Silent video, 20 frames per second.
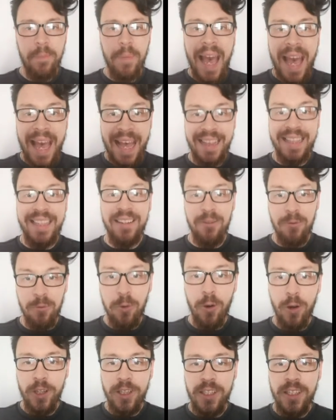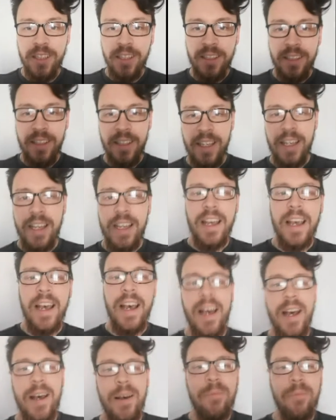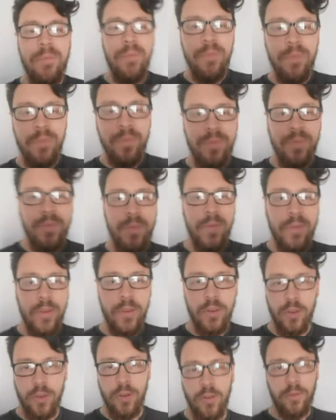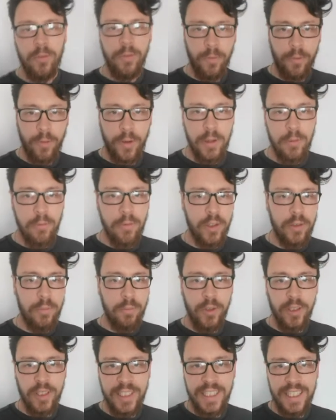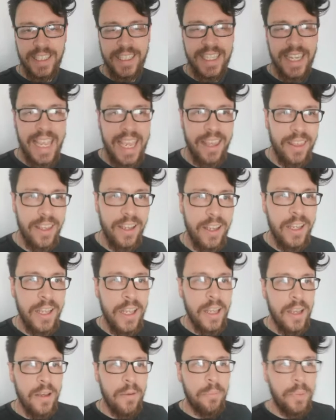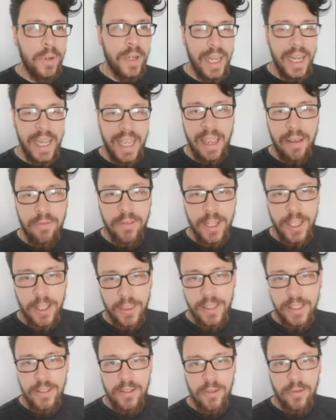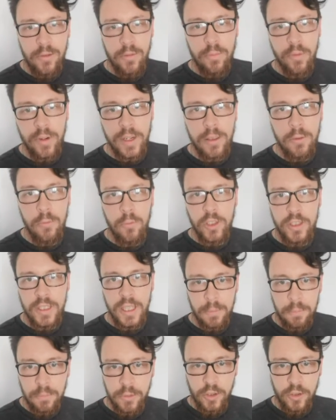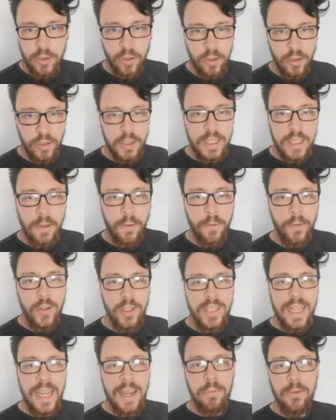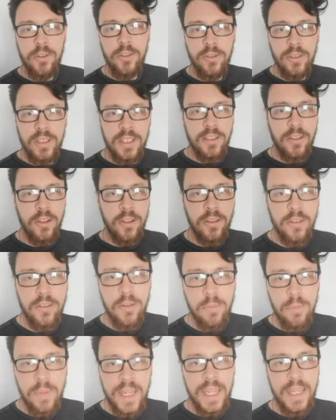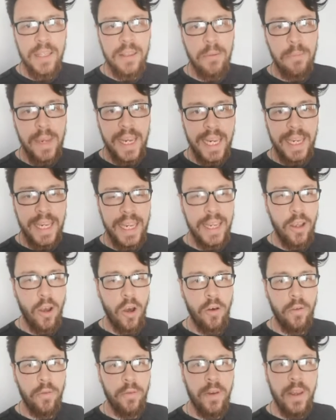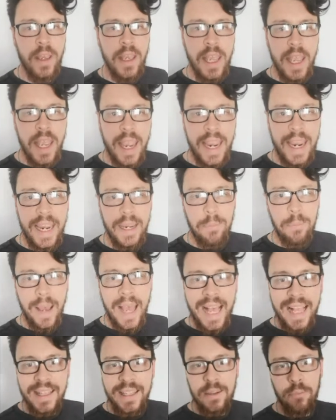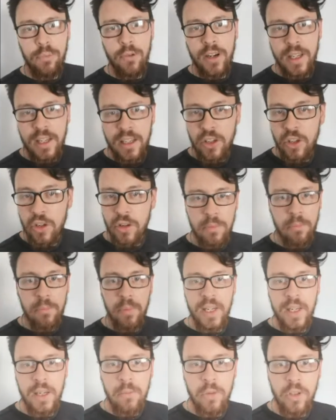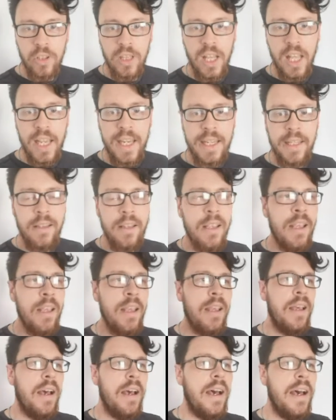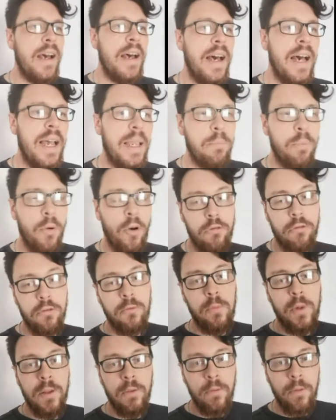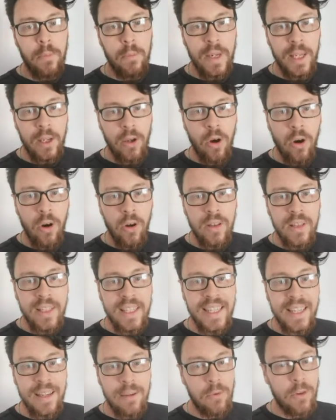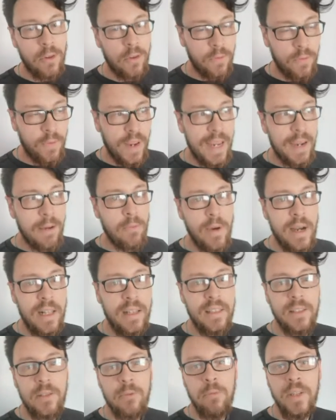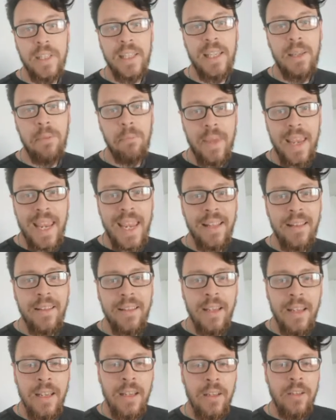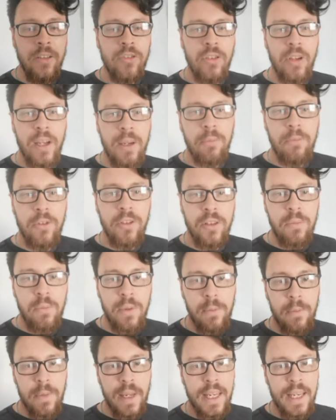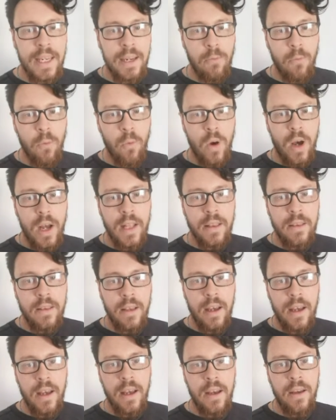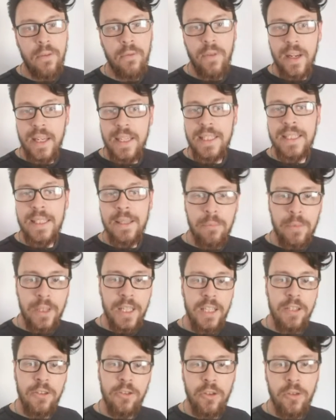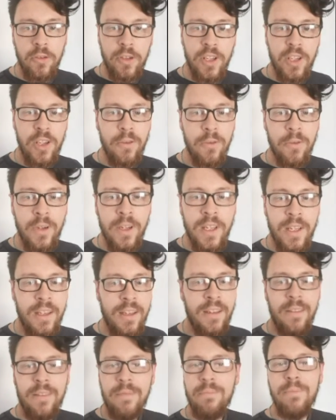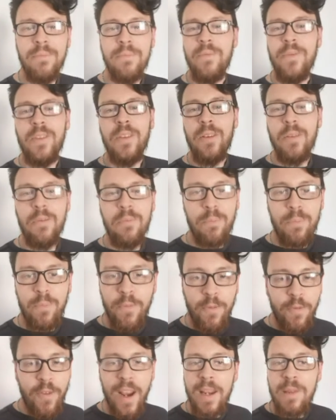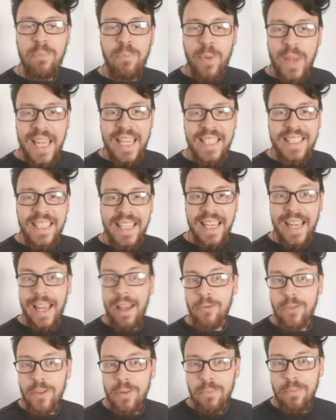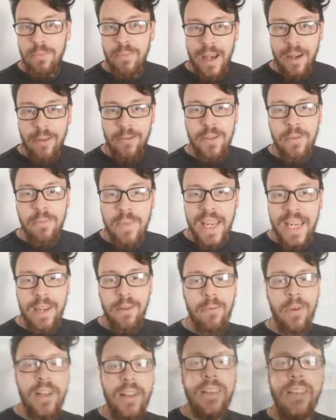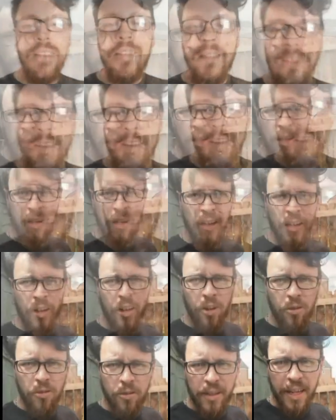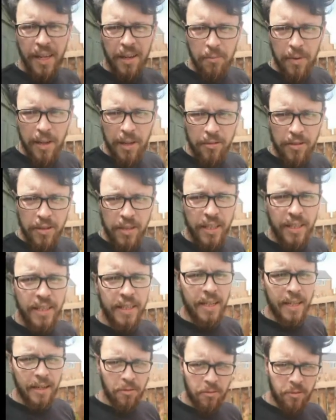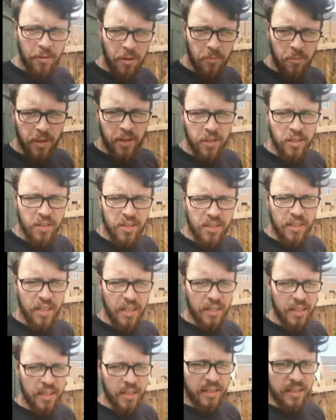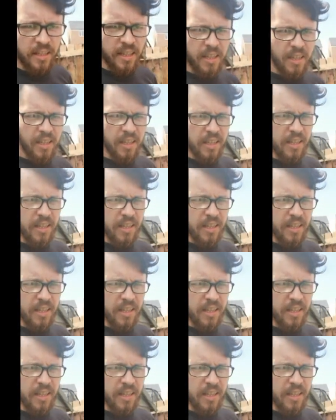pallet wood. Um, so free wood, pulling it together, but I have nothing to break the wood up. So this first episode is going to be the making of a pallet breaker. You could buy them online. I borrowed one from my colleague. It worked very well. It's one he made. So I'm going to be making one very similar and showing you very basic how to make one. Okay, we're outside now, and we're going to start cutting.